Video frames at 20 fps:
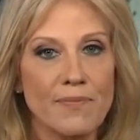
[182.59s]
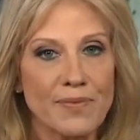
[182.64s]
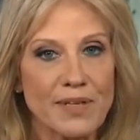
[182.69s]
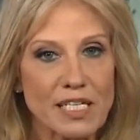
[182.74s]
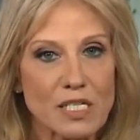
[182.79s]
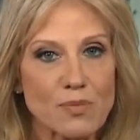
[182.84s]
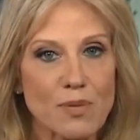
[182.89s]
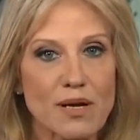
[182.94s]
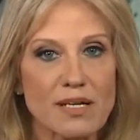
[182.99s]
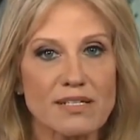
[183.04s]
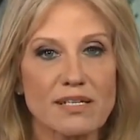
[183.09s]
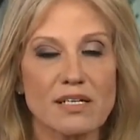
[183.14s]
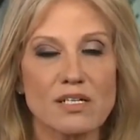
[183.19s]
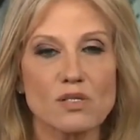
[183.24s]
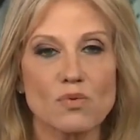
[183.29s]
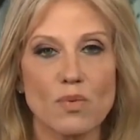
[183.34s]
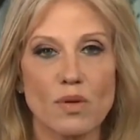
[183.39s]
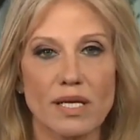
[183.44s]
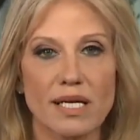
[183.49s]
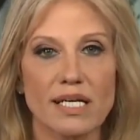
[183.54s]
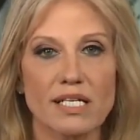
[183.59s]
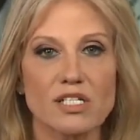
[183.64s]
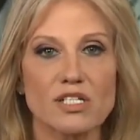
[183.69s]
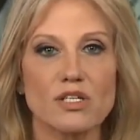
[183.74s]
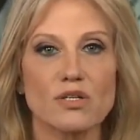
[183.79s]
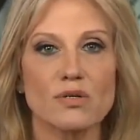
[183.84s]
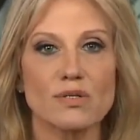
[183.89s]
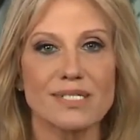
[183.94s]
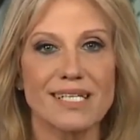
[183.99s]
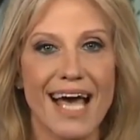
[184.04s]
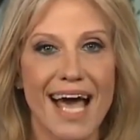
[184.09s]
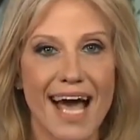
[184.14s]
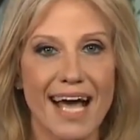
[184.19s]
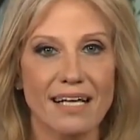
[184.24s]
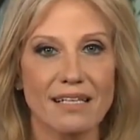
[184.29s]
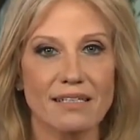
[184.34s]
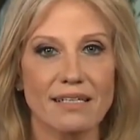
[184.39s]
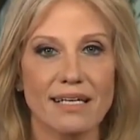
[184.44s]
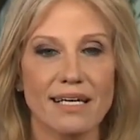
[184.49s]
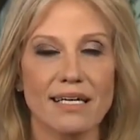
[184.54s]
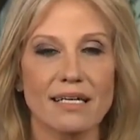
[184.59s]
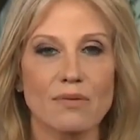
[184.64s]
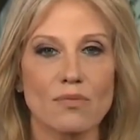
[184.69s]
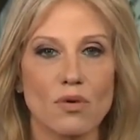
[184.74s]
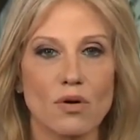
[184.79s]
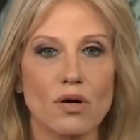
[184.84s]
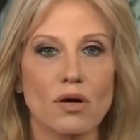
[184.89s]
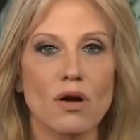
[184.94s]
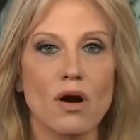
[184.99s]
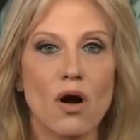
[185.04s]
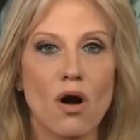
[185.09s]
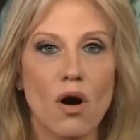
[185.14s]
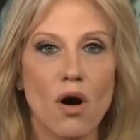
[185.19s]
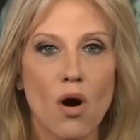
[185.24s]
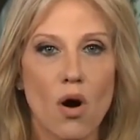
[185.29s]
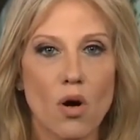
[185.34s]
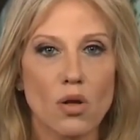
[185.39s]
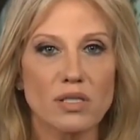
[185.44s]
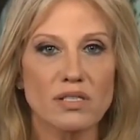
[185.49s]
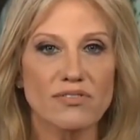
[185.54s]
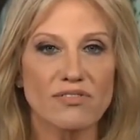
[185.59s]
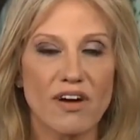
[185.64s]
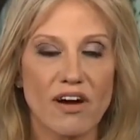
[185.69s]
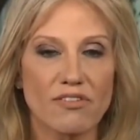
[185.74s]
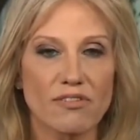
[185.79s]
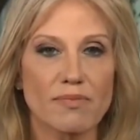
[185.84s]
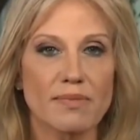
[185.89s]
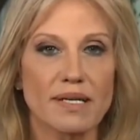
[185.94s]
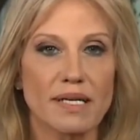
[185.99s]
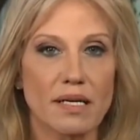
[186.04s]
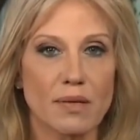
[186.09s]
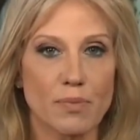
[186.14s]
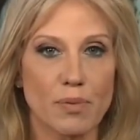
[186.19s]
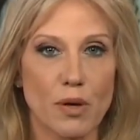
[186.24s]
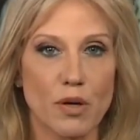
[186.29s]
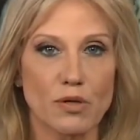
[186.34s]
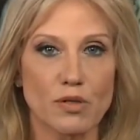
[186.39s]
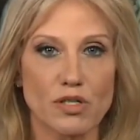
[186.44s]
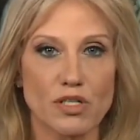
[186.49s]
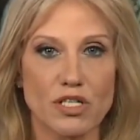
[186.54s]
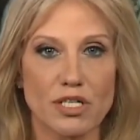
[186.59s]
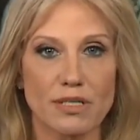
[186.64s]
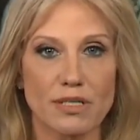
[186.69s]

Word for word: This president is willing to tackle it in a more whole of government approach.